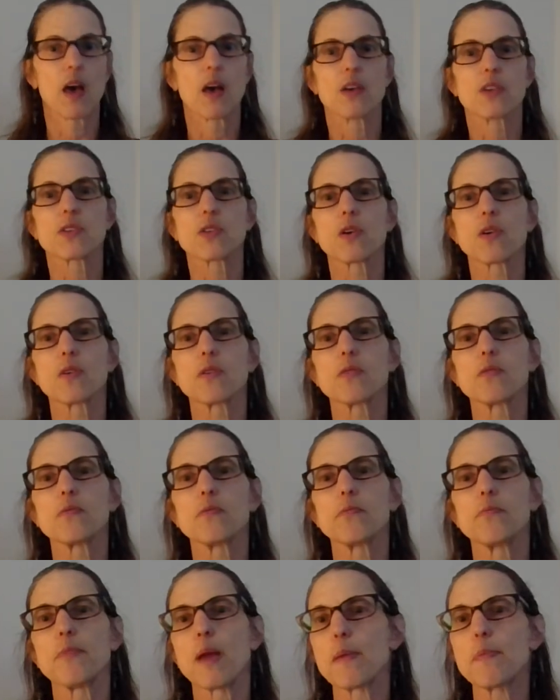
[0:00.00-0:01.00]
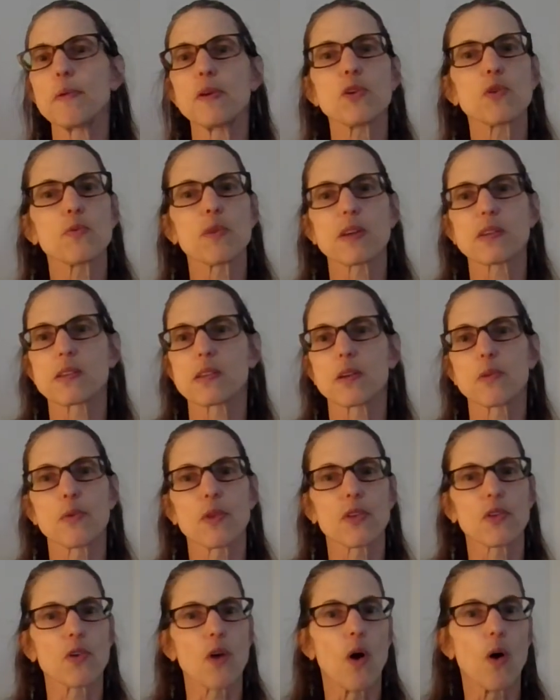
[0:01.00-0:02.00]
So maybe you're wrestling with your